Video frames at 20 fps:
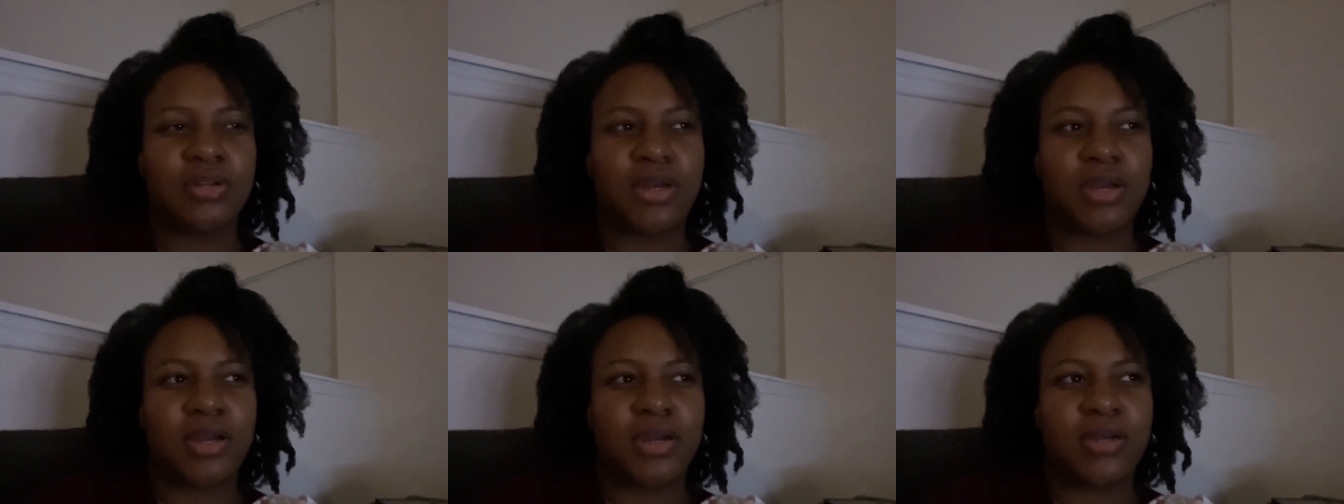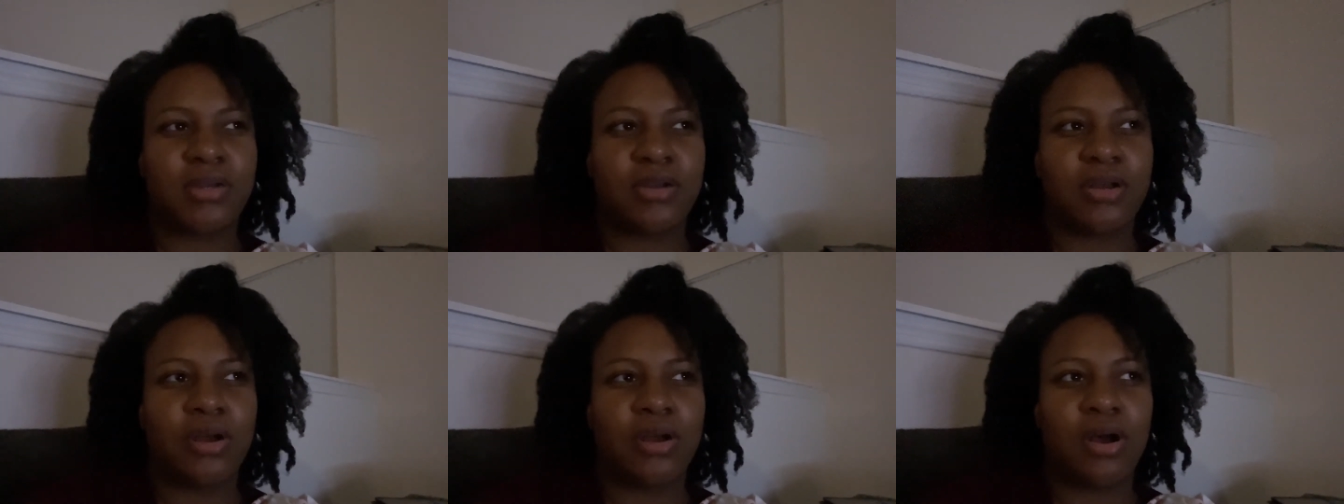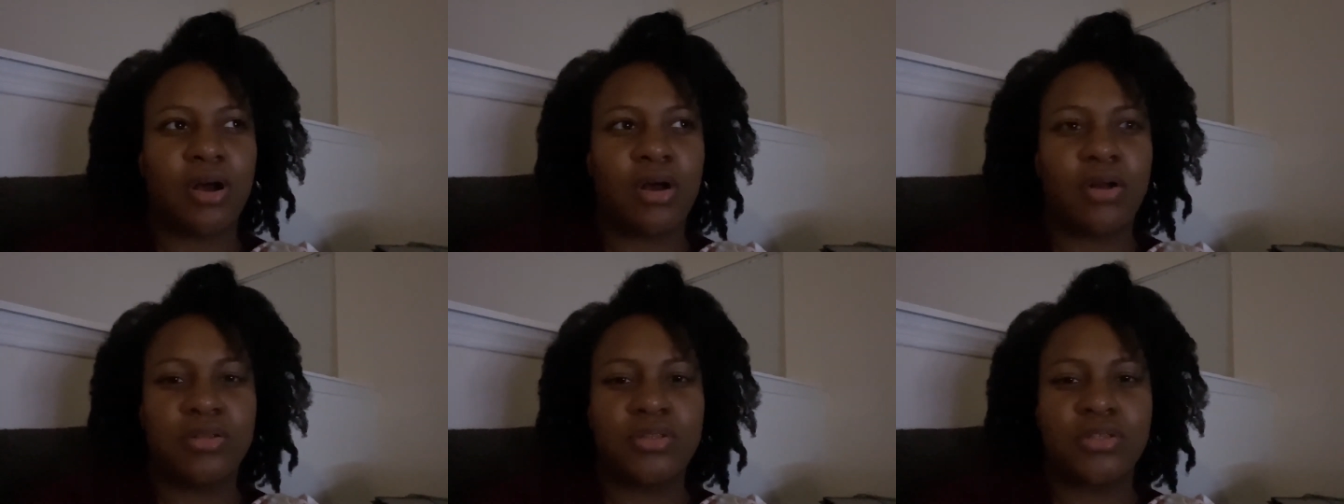I
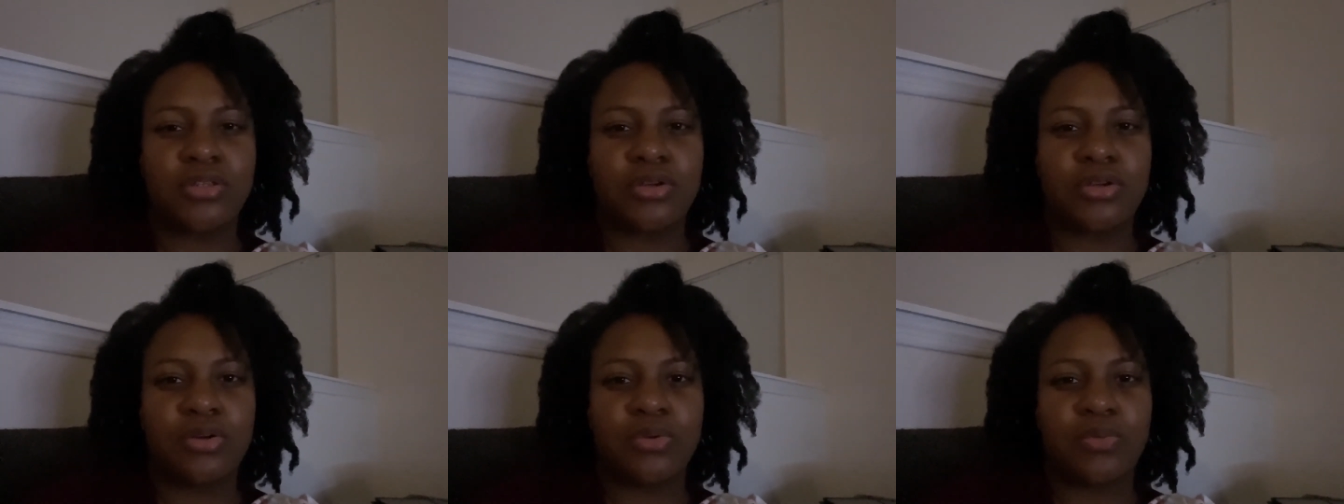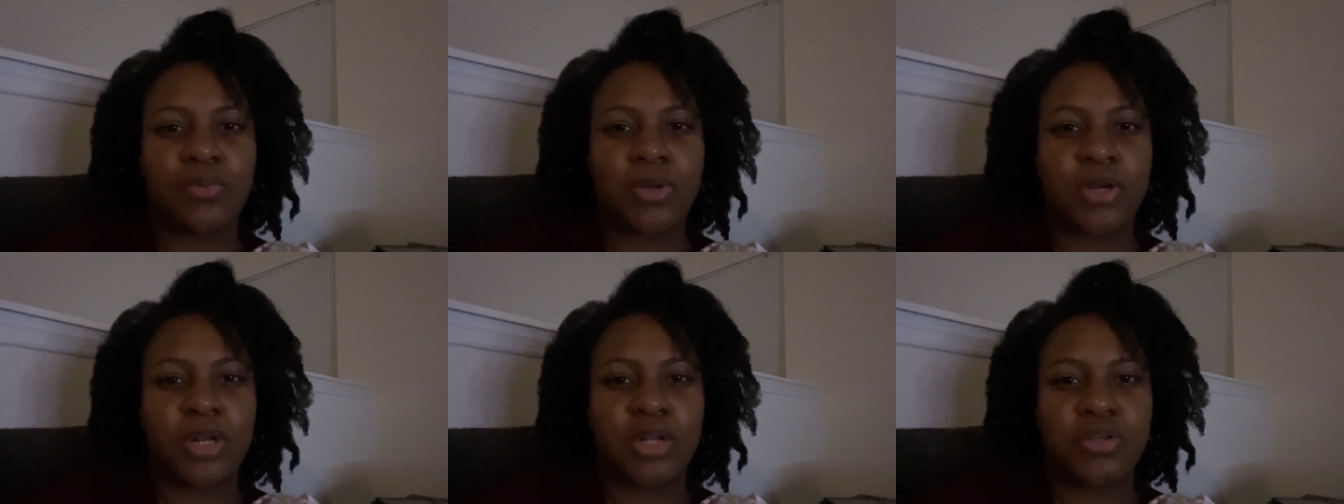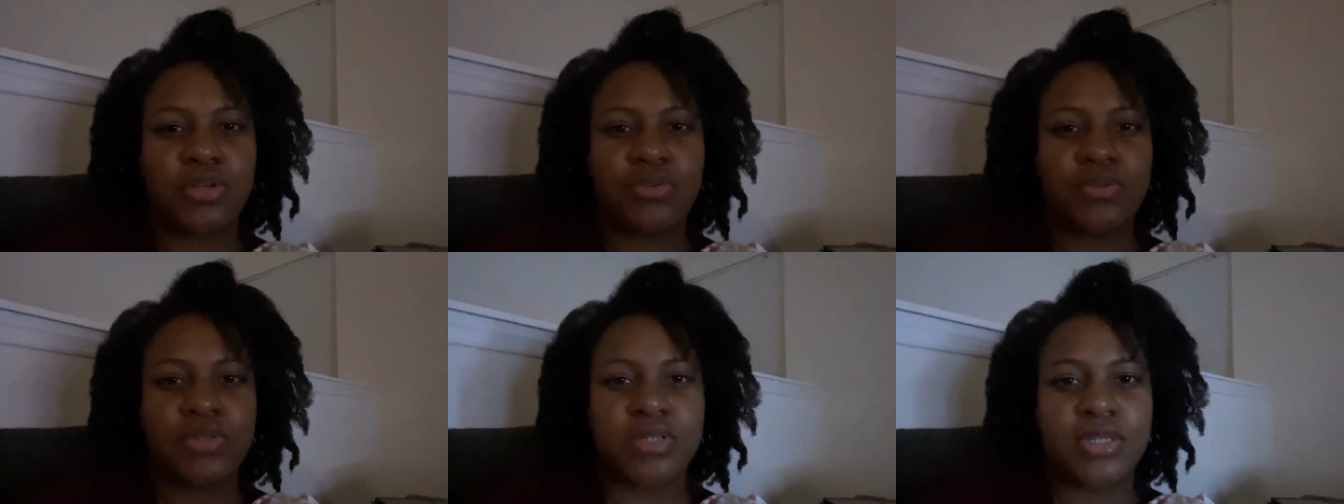also want to
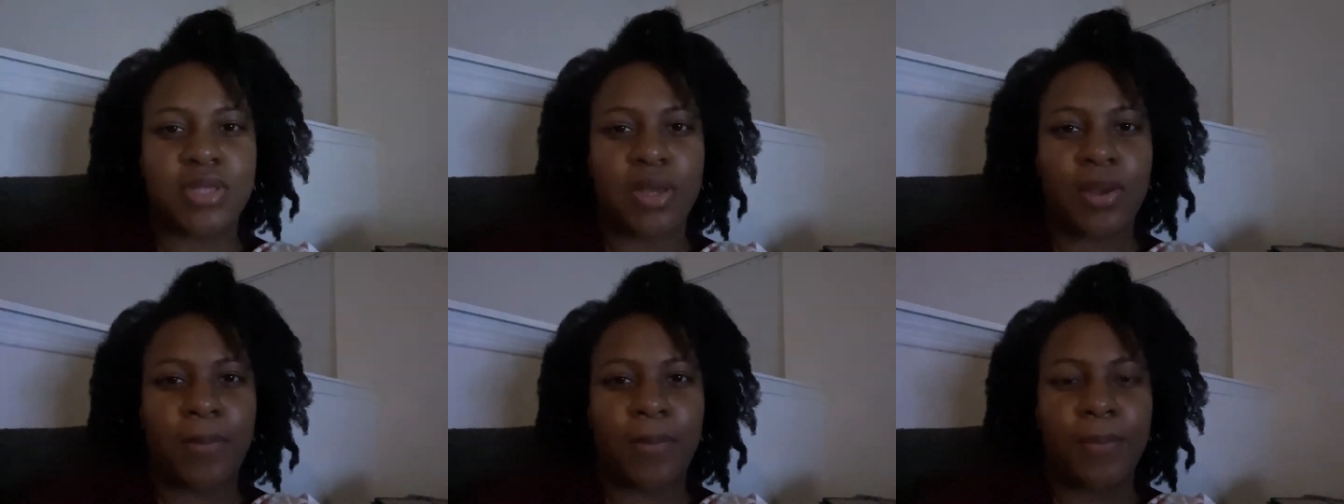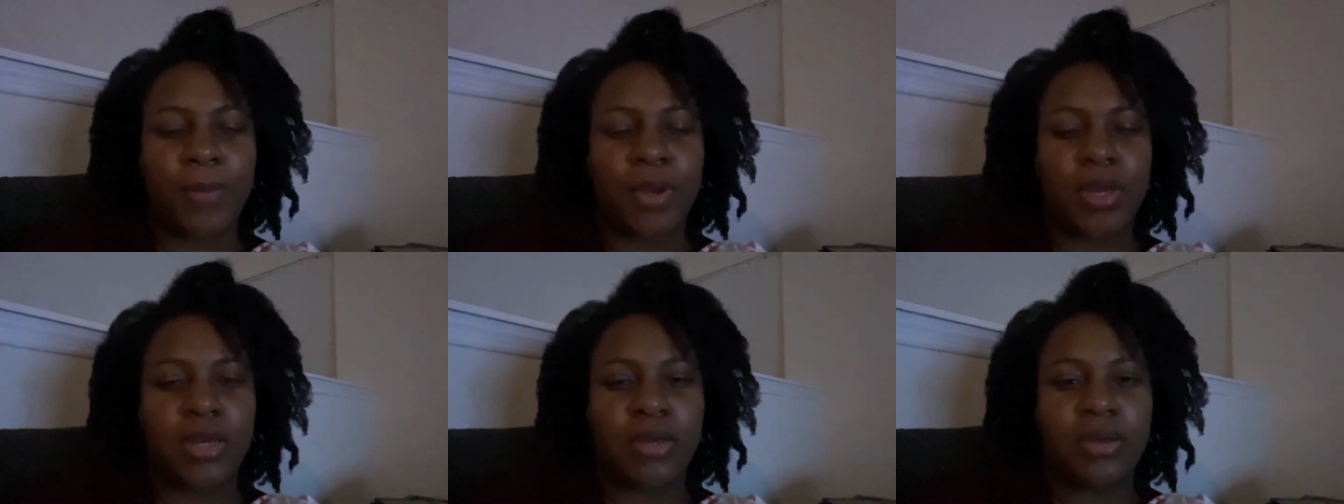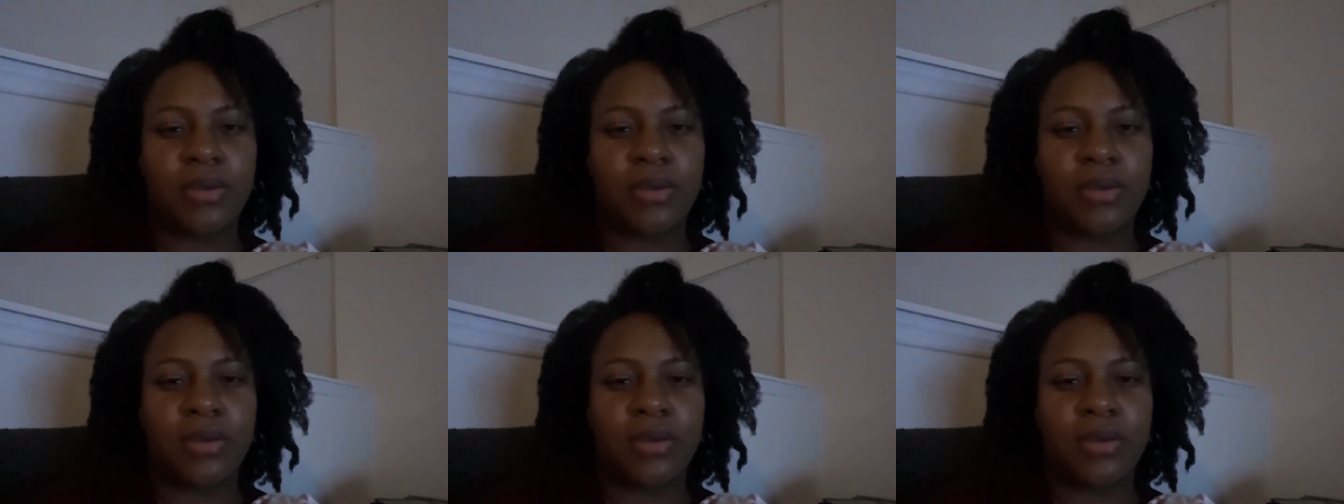do some